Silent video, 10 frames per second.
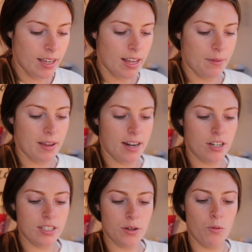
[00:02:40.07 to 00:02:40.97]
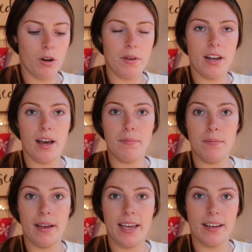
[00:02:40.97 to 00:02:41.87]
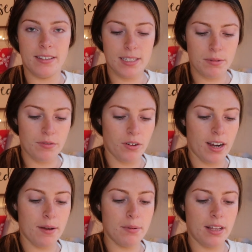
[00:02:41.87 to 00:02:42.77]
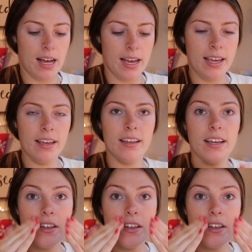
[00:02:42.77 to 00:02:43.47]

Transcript: and I'm kind of just like warming it up in my hands before I apply.